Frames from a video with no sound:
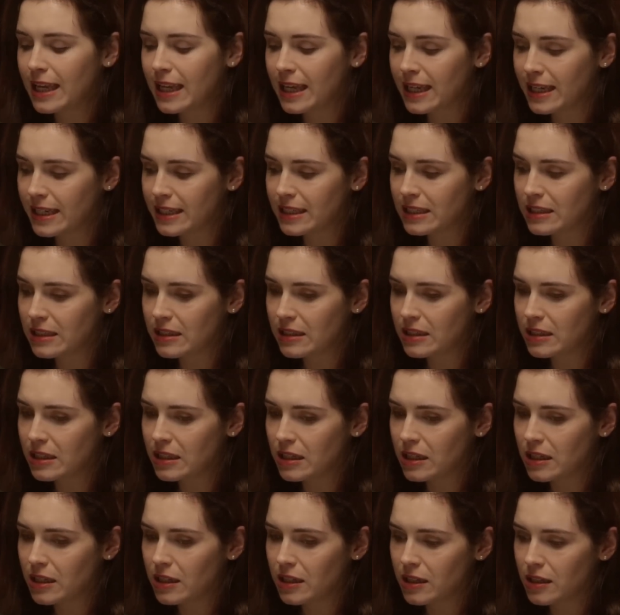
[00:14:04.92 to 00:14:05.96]
is
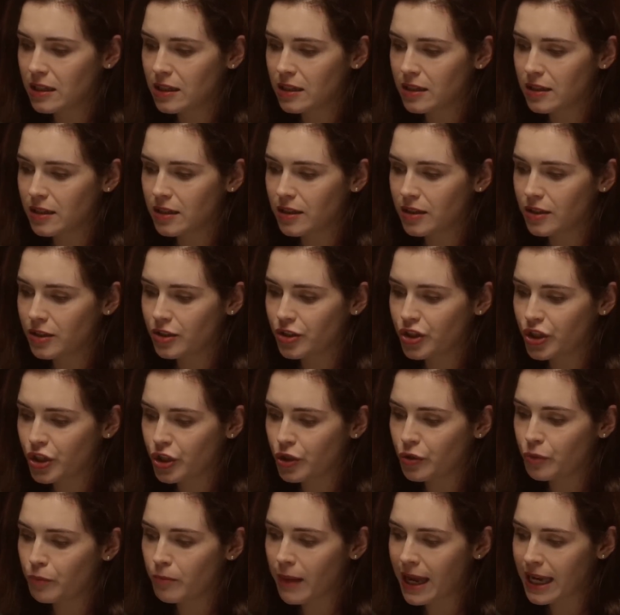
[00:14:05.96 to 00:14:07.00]

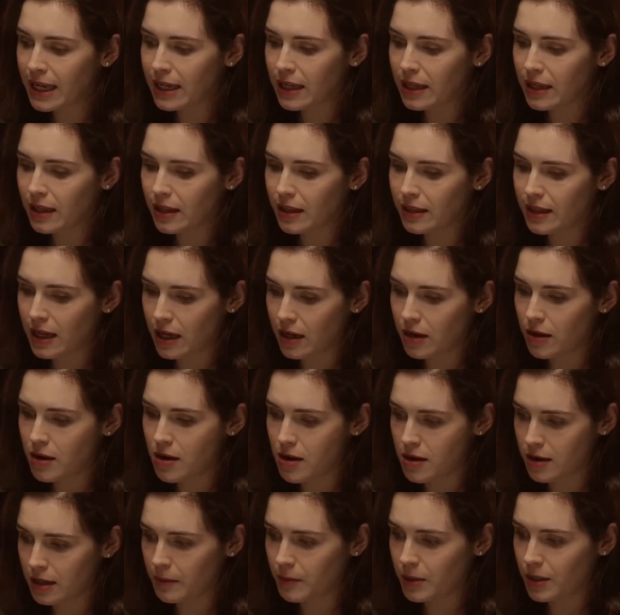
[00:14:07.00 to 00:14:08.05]
to make that
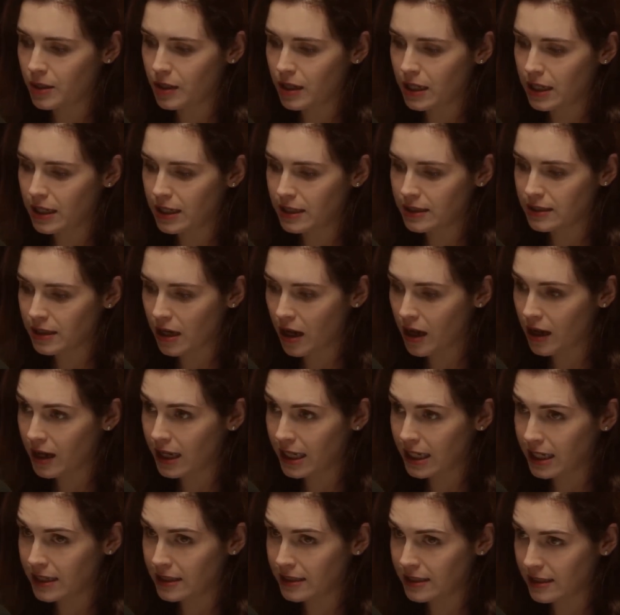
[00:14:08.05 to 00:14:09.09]
argument in
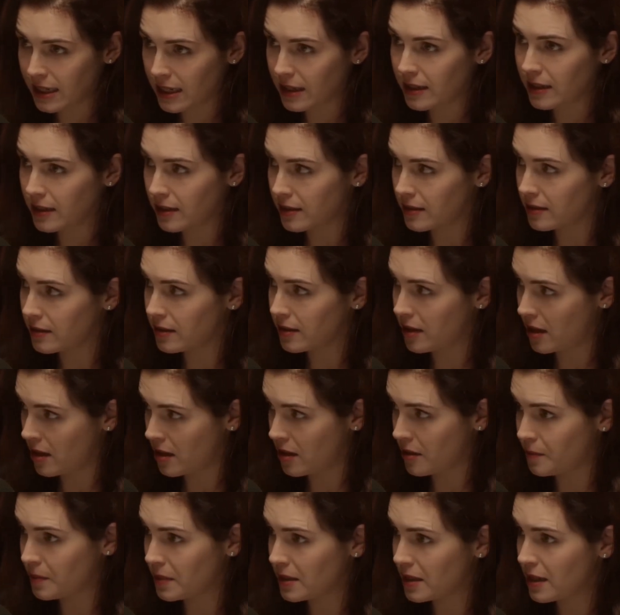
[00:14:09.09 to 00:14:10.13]
entirely secular
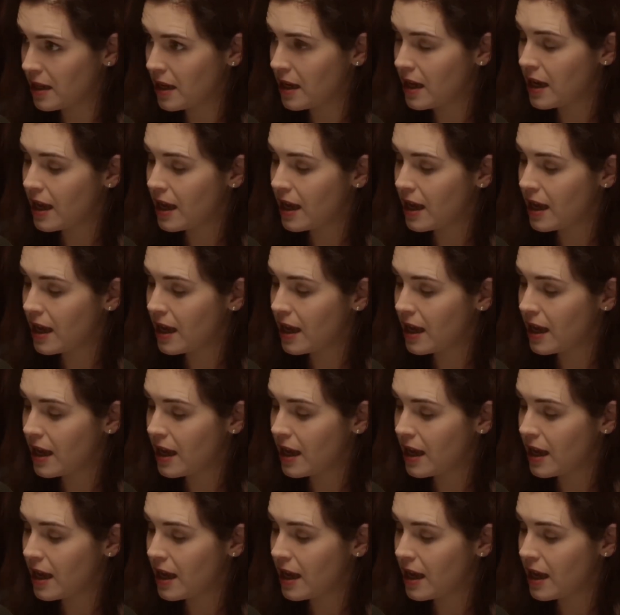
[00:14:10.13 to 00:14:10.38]
terms